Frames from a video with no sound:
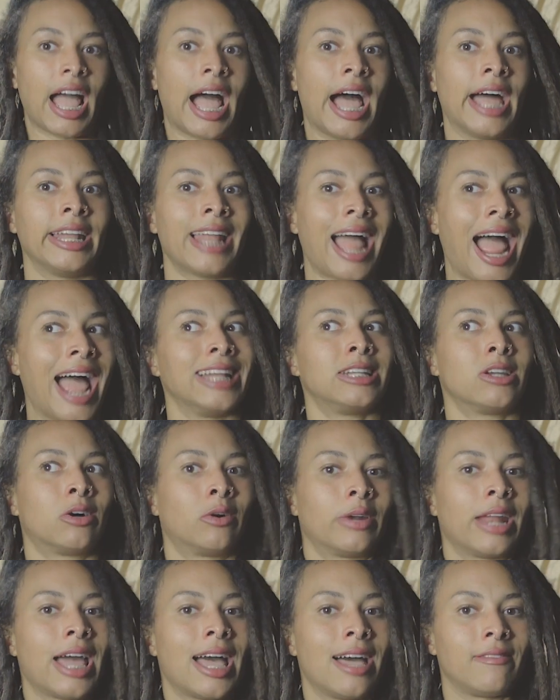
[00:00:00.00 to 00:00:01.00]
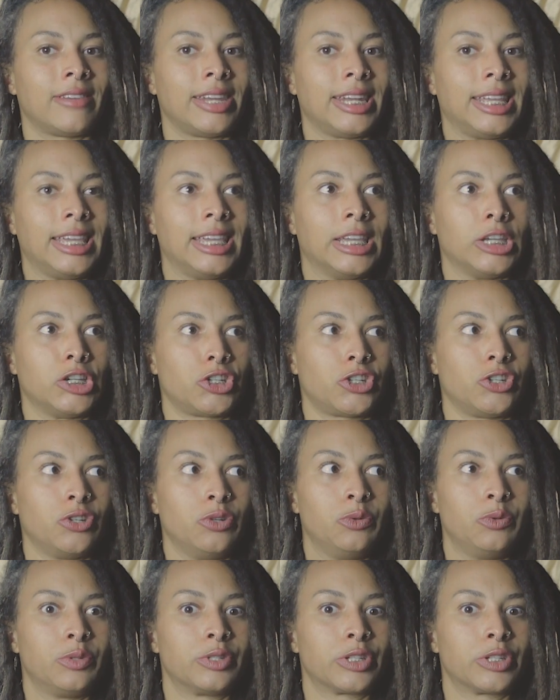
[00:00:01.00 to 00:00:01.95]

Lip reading: I don't have any issues.